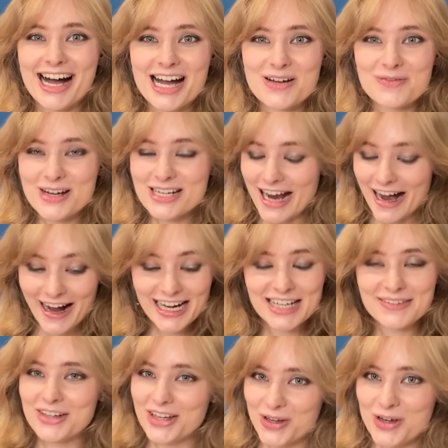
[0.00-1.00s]
which I
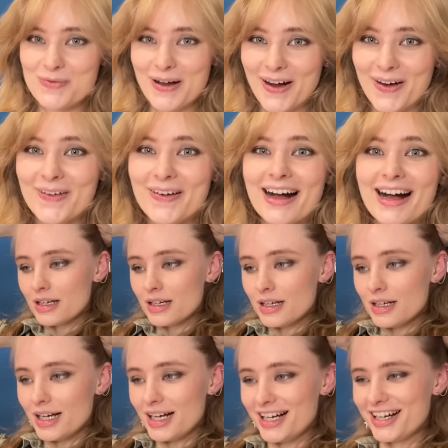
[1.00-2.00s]
never knew about.
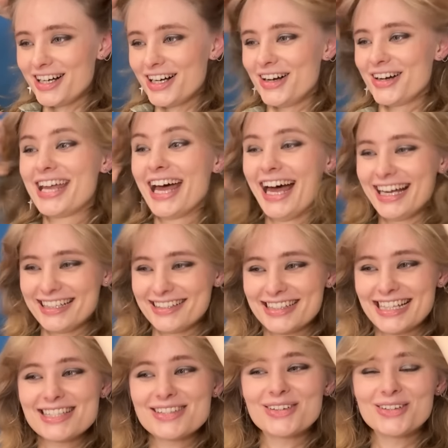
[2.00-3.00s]
Okay,
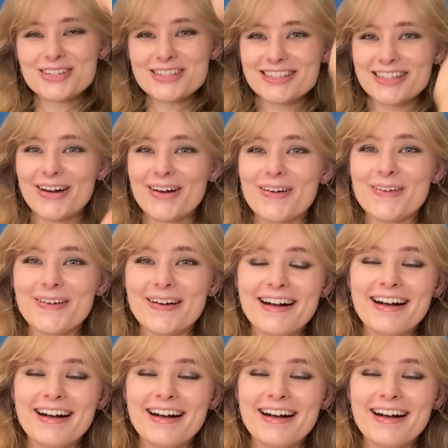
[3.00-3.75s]
there's also